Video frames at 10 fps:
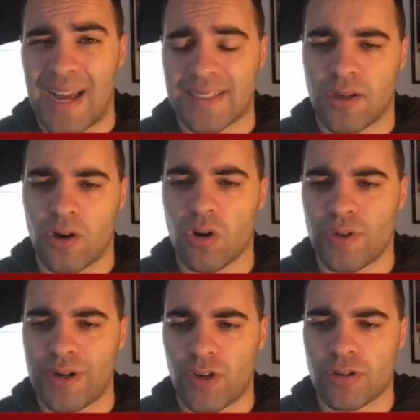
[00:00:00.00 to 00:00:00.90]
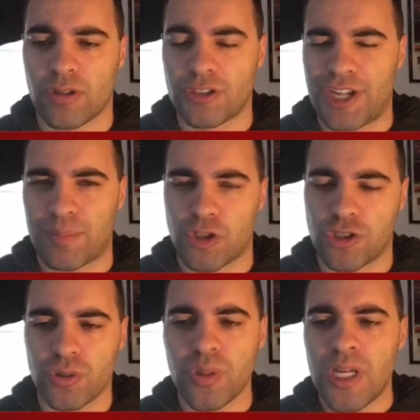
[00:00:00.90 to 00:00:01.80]
exile all graveyards on Chapter
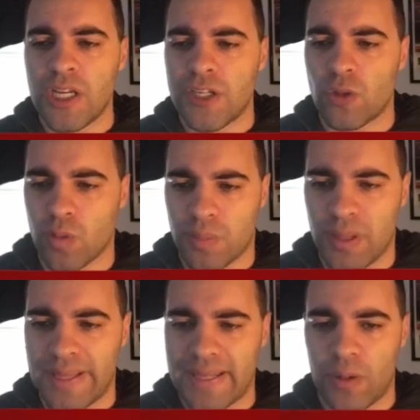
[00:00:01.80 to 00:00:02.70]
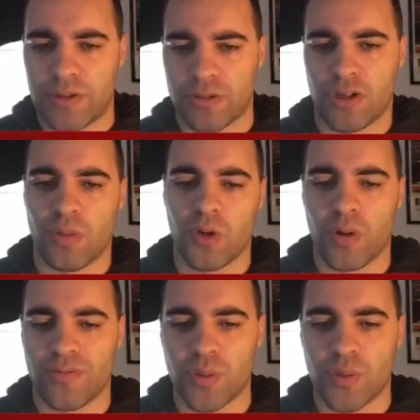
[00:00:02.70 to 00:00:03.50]
2, you don't want to play that with your Tarmogoyf.